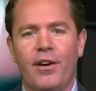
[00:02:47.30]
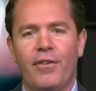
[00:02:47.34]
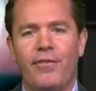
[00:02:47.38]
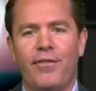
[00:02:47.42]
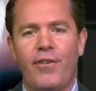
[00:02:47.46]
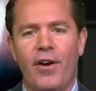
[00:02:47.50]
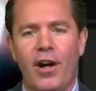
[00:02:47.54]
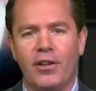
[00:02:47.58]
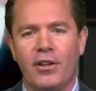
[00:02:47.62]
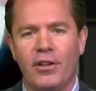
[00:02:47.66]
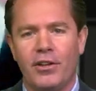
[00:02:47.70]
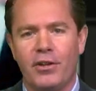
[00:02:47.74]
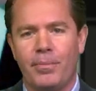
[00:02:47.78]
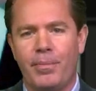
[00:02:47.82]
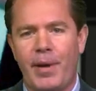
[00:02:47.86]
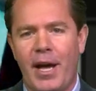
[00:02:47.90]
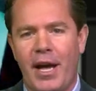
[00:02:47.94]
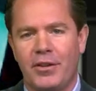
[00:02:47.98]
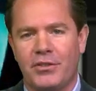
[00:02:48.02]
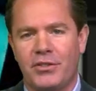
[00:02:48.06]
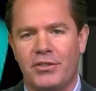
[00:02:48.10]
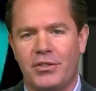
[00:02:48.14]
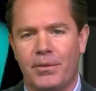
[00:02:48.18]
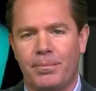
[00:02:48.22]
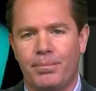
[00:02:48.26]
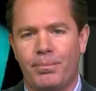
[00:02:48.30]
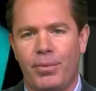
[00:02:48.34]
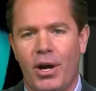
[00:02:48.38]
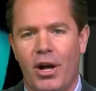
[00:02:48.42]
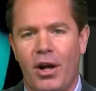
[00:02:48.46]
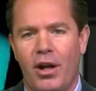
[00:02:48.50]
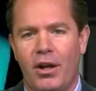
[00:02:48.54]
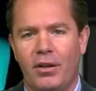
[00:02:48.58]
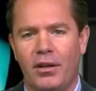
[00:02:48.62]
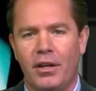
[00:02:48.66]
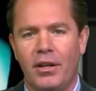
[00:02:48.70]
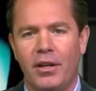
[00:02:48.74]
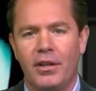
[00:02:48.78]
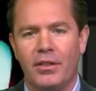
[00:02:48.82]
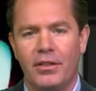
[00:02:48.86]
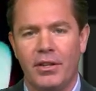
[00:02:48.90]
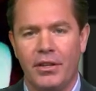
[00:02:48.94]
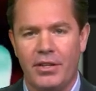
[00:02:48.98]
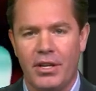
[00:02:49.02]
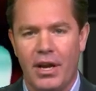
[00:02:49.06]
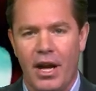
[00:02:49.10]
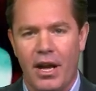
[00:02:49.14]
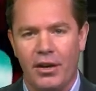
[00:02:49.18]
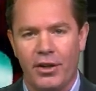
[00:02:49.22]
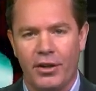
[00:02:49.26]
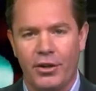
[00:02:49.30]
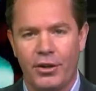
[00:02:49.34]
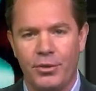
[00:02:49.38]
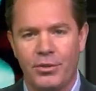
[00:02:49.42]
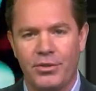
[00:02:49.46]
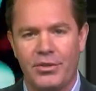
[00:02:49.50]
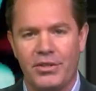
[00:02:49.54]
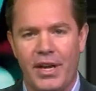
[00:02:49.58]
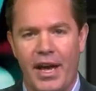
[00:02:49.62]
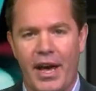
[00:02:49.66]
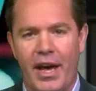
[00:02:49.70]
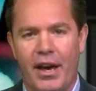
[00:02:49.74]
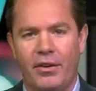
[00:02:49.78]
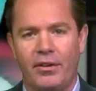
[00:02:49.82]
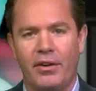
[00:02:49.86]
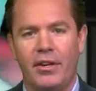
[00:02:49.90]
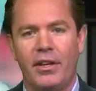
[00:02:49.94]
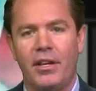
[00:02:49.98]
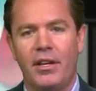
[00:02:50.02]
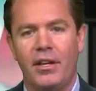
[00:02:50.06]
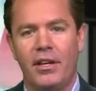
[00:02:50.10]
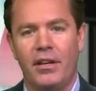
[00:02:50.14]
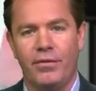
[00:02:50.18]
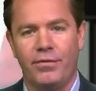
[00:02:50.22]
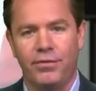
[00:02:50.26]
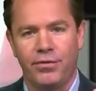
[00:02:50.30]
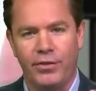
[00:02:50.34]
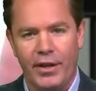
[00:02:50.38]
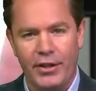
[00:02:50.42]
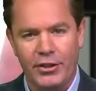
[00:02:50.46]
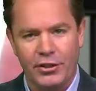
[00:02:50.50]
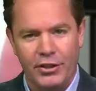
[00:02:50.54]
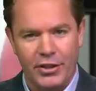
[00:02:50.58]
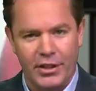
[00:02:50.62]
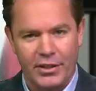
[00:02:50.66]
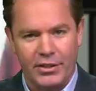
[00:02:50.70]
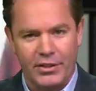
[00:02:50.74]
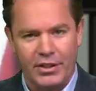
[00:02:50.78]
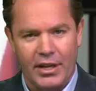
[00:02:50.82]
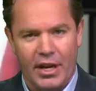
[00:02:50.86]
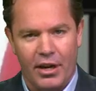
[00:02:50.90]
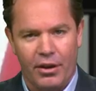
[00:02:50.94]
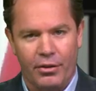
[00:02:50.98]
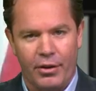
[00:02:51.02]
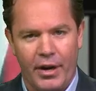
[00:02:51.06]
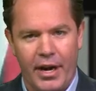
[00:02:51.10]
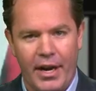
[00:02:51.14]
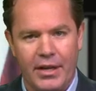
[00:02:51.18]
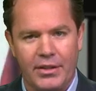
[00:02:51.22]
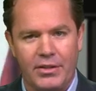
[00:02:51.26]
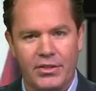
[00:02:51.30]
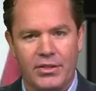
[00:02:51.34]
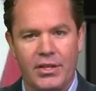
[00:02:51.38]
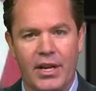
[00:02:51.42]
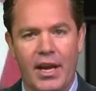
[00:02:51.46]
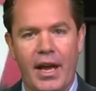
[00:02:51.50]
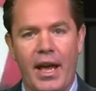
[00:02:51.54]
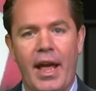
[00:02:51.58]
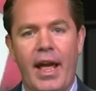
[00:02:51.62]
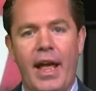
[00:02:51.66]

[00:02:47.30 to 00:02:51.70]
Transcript: follow the bouncing ball the dollar goes down, inflation accelerates,